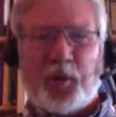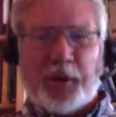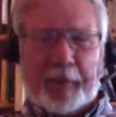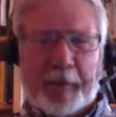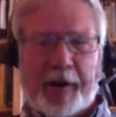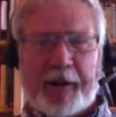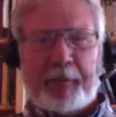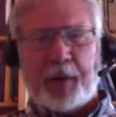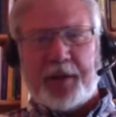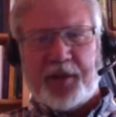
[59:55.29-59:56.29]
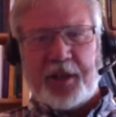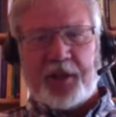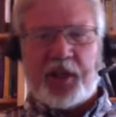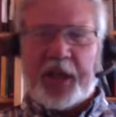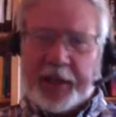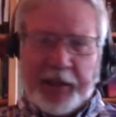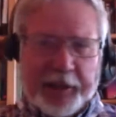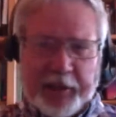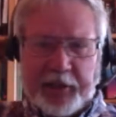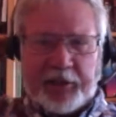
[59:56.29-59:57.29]
the american president saying
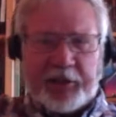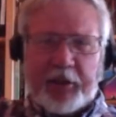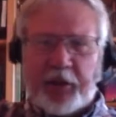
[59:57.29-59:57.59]
that this you